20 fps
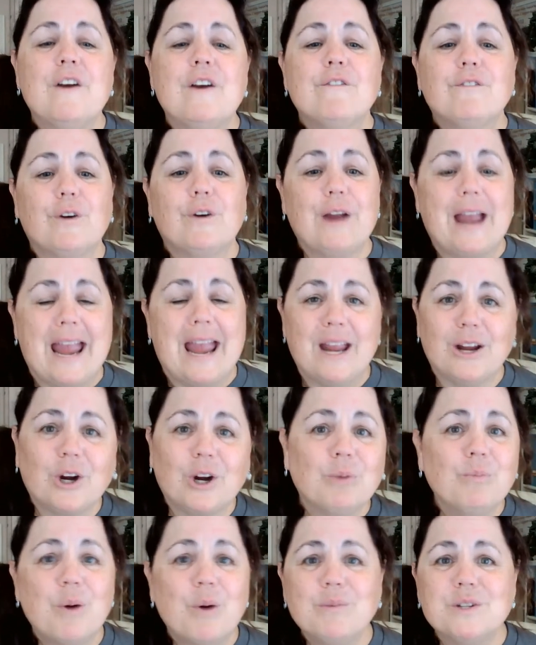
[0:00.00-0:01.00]
for
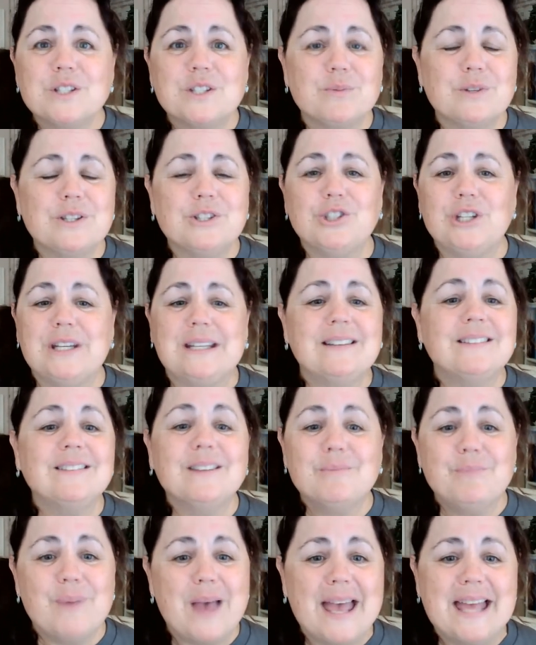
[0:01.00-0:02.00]
Anchor Moments with Gina
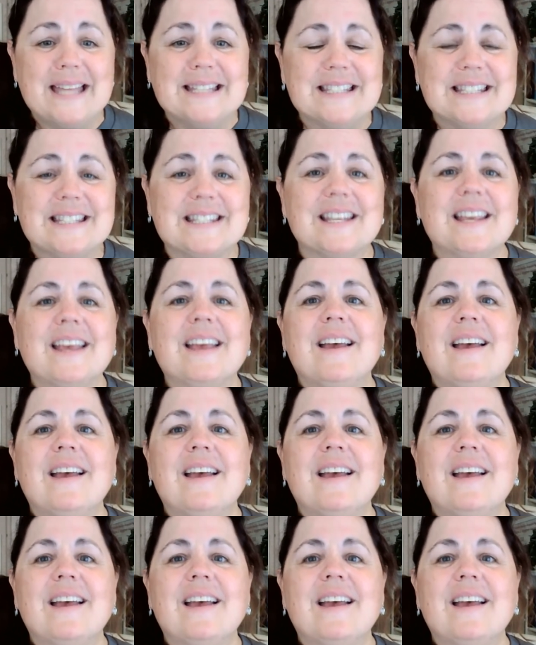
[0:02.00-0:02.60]
Labenz